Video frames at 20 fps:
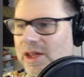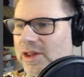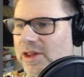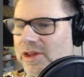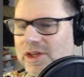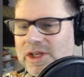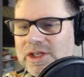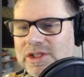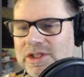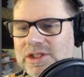
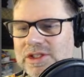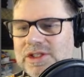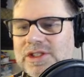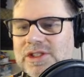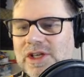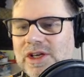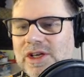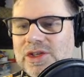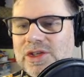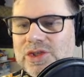this is
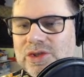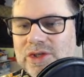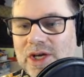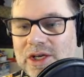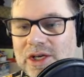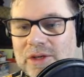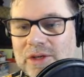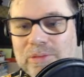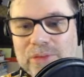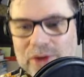also not
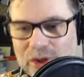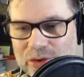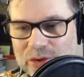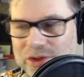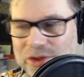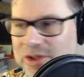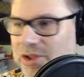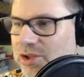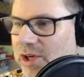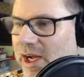a bloated
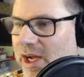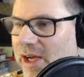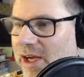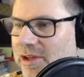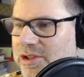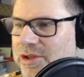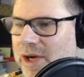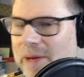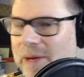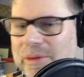Drow.
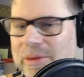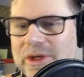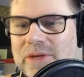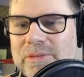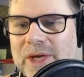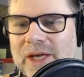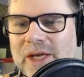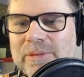So I'm going to make